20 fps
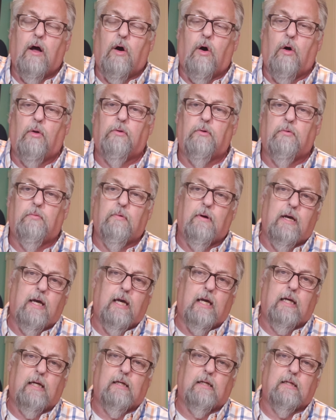on the
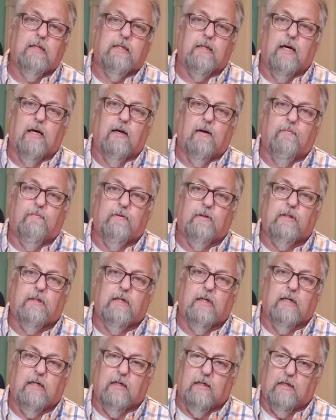wings of a dove,